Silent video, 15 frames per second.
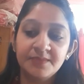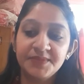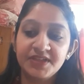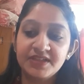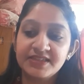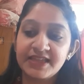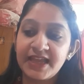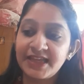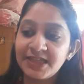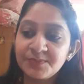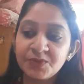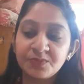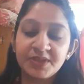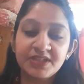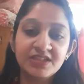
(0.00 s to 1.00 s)
because any
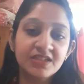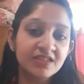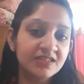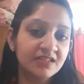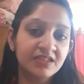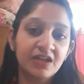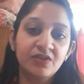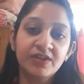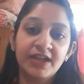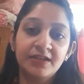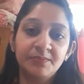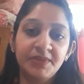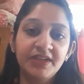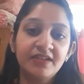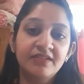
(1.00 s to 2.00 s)
moment Sadao
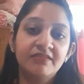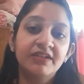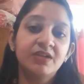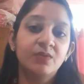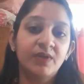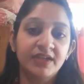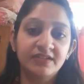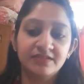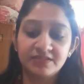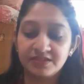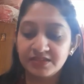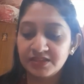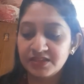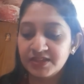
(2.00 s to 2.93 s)
can be required.